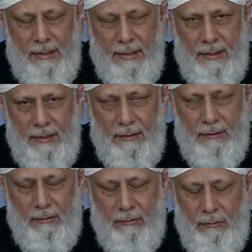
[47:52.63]
So
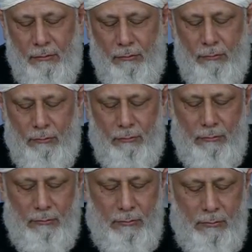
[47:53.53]
if those people who
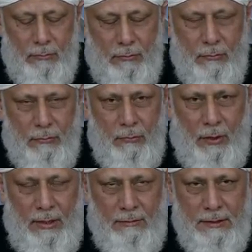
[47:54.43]
ask for prayer,
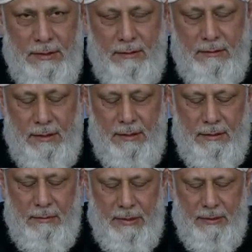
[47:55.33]

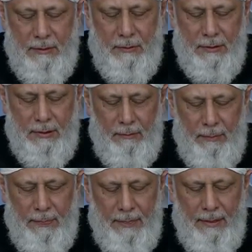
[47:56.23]
if uh, these
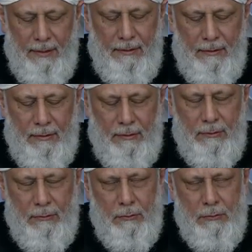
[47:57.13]
people among
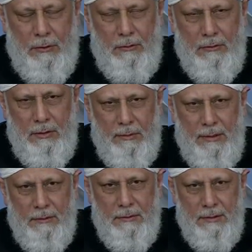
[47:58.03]
themselves,
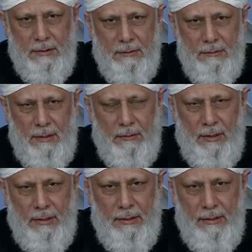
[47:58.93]
in order to
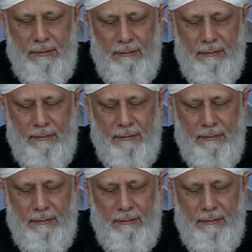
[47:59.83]
remove their